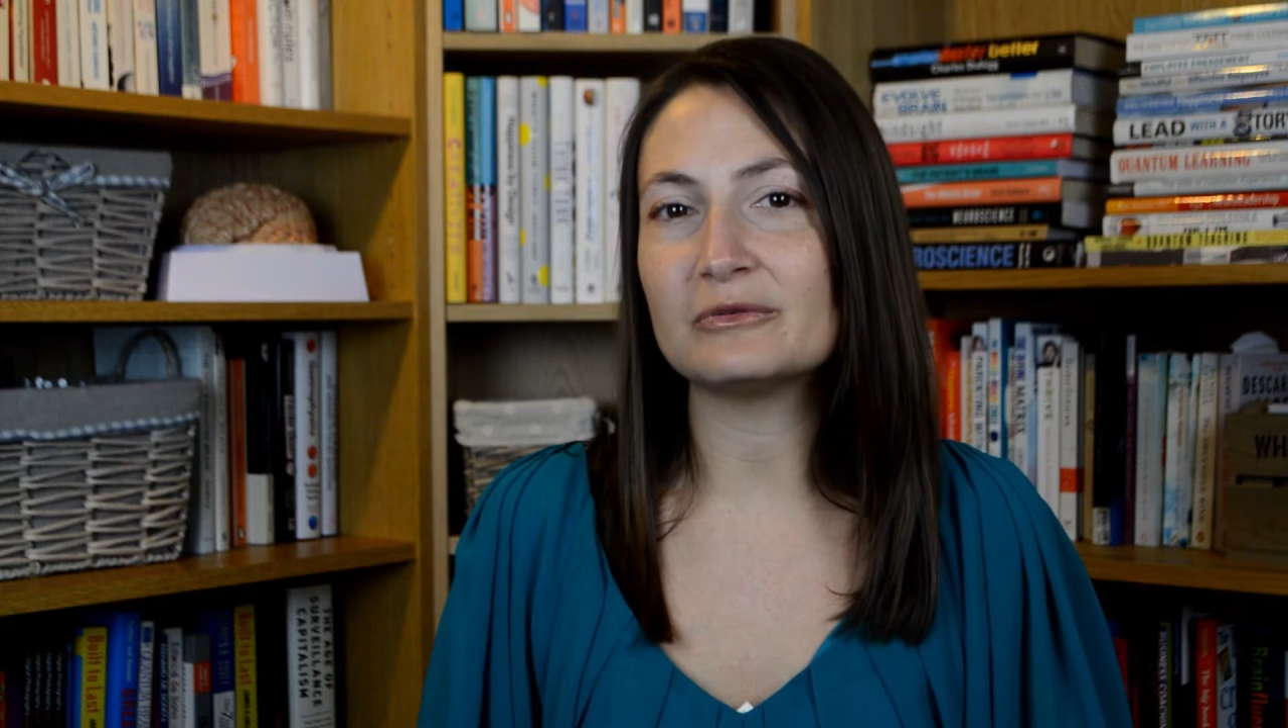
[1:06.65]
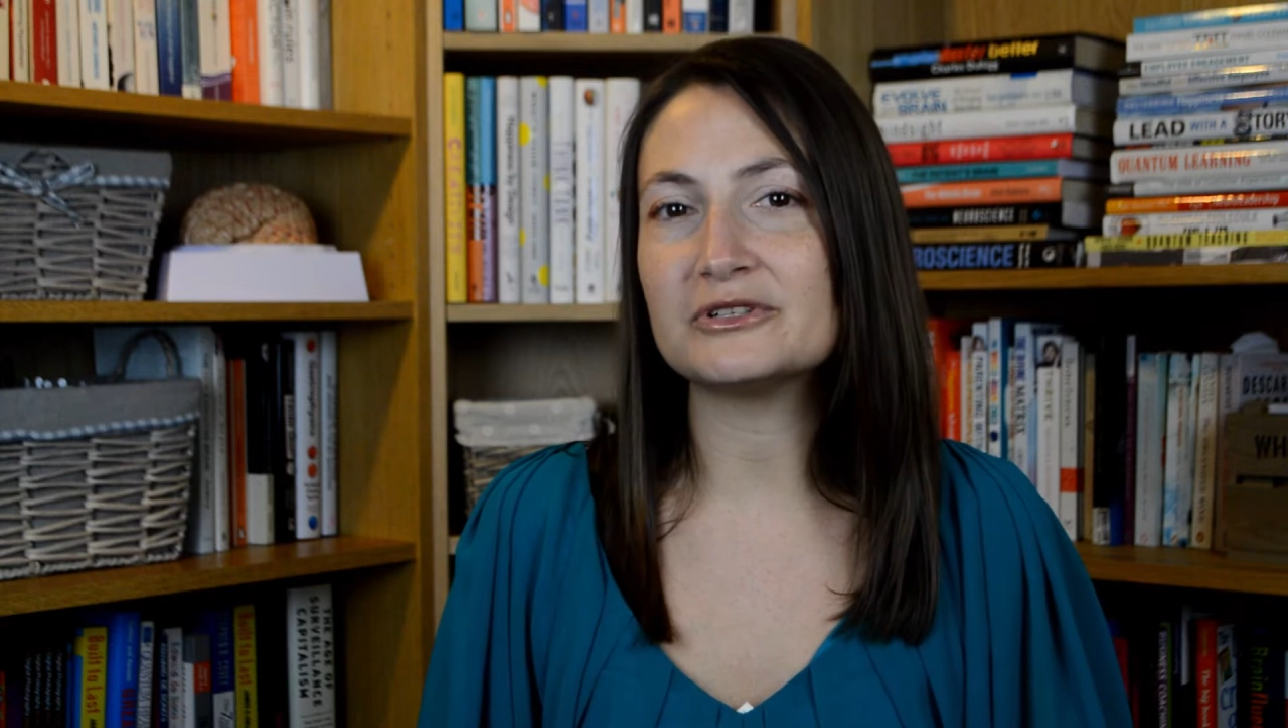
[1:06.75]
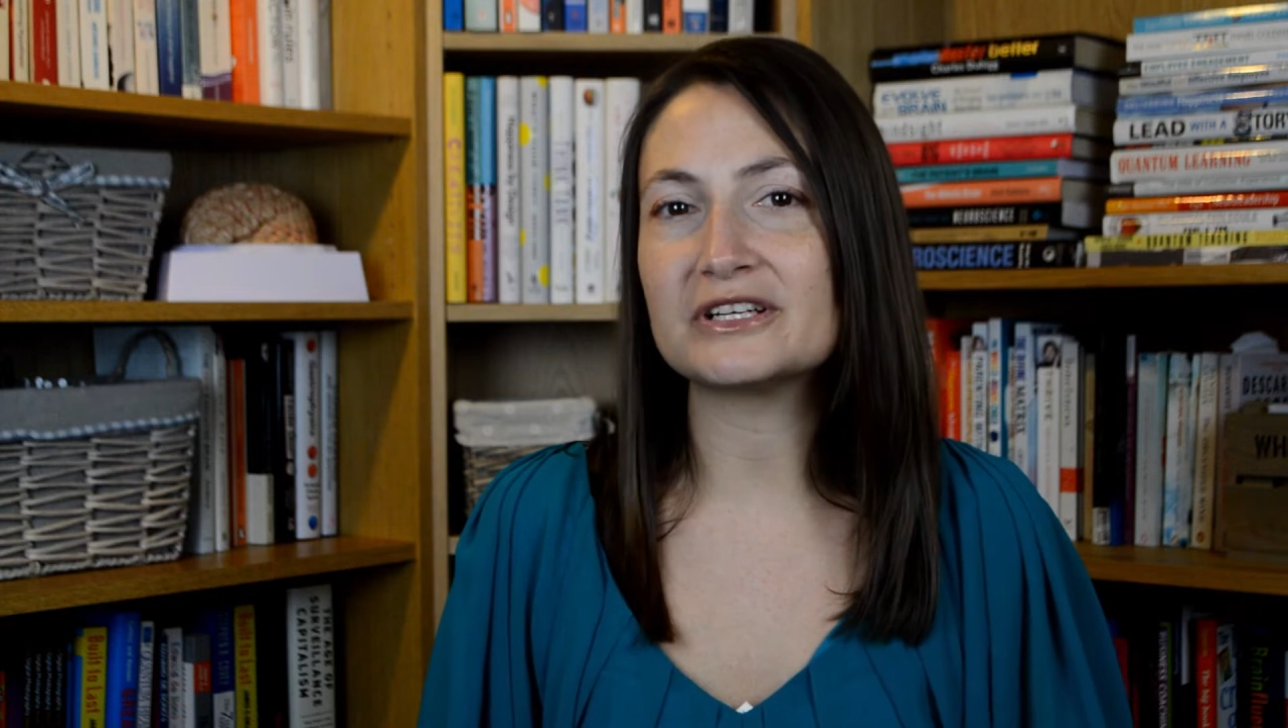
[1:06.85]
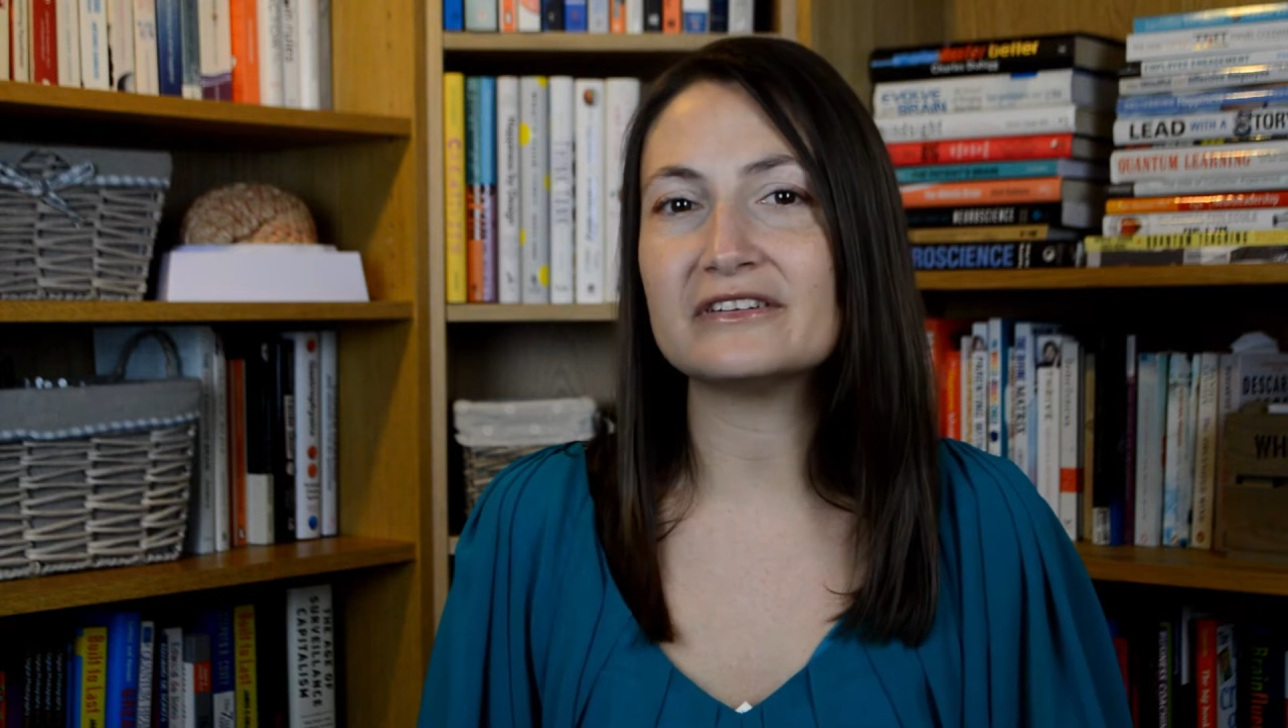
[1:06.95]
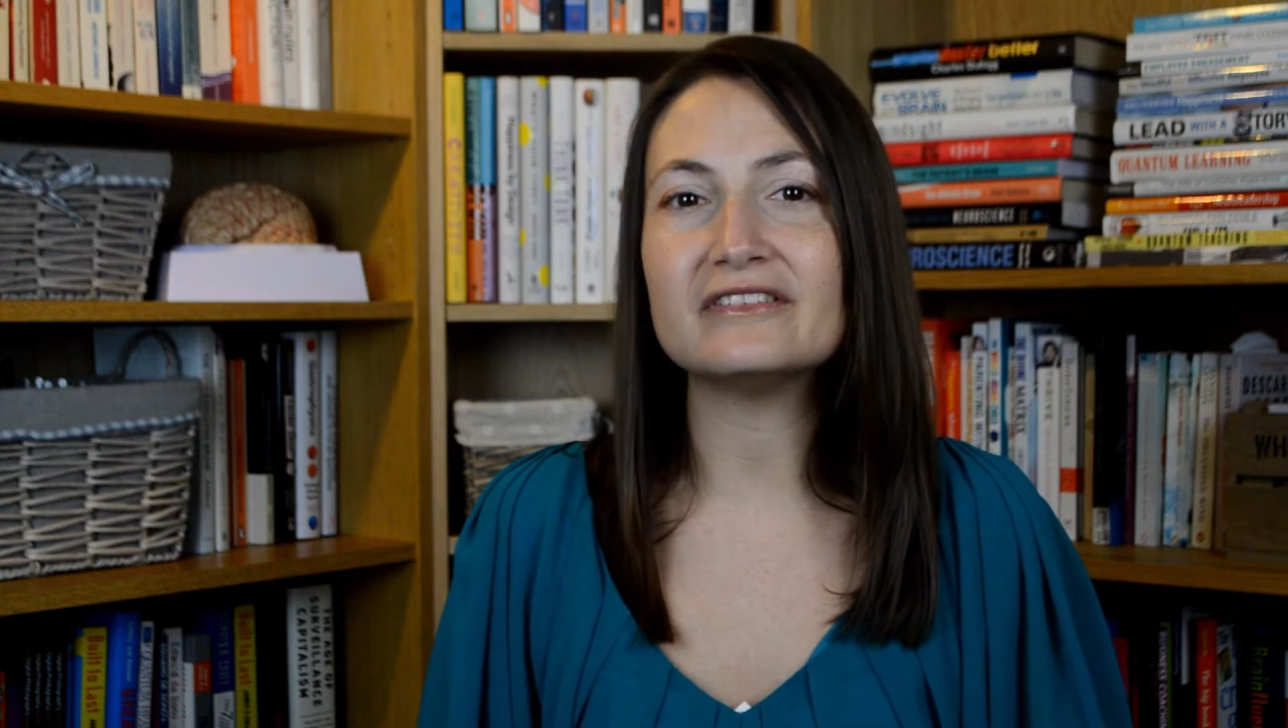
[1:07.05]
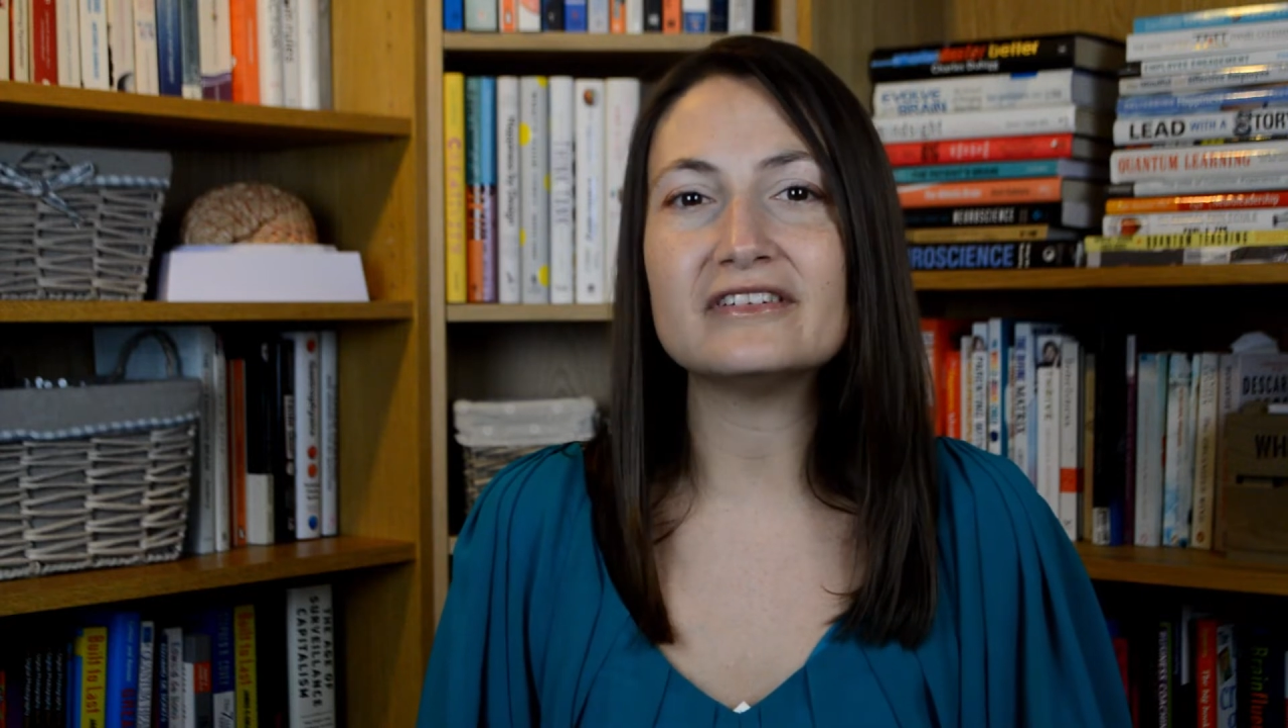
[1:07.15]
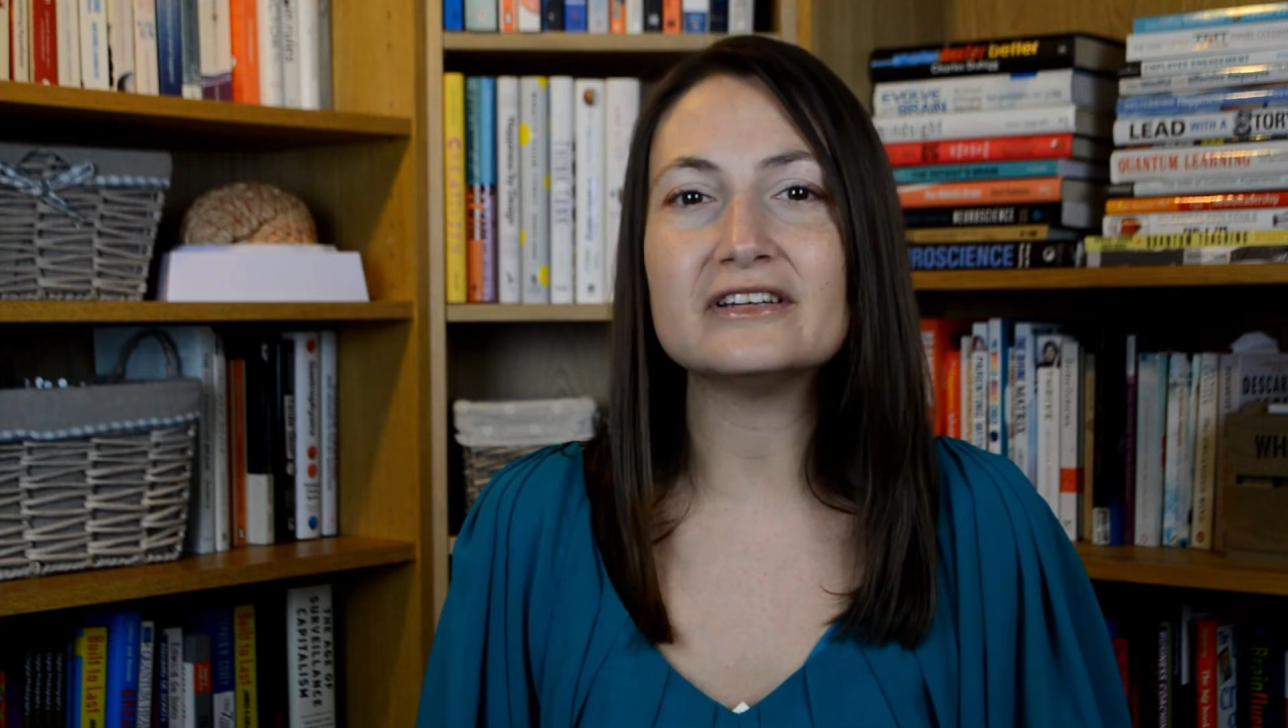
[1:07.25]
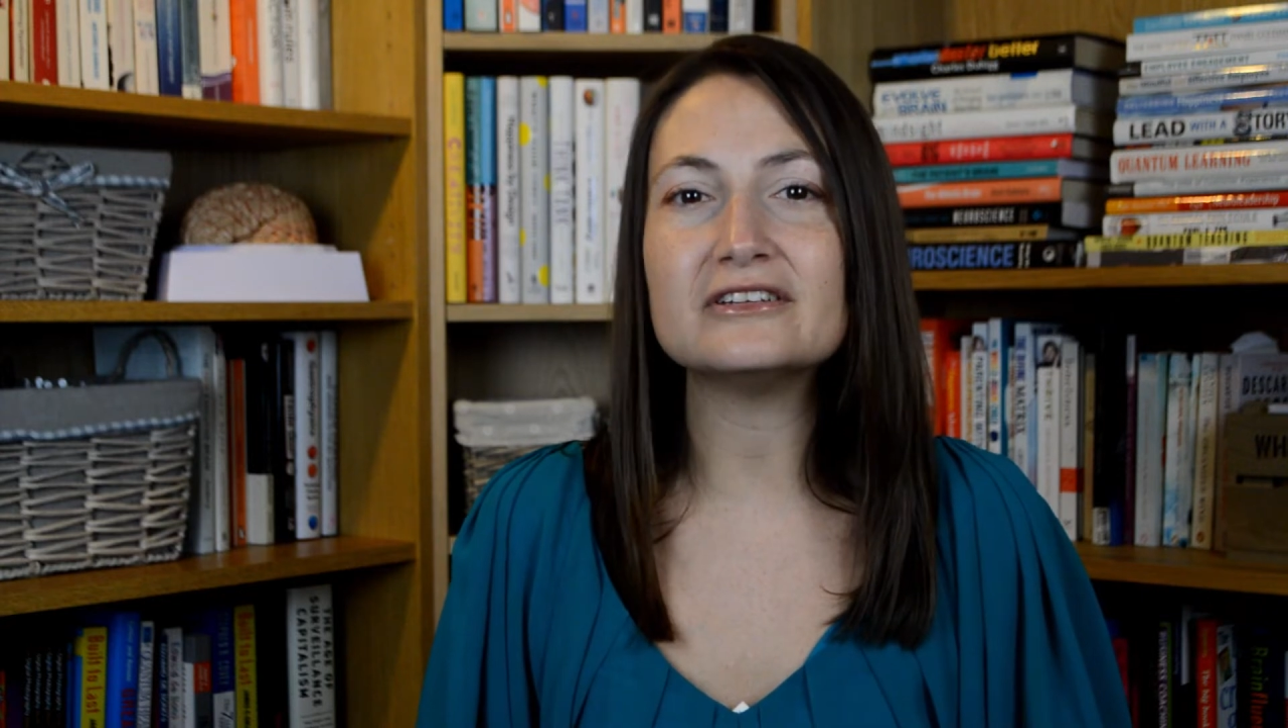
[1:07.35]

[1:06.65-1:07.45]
which are considered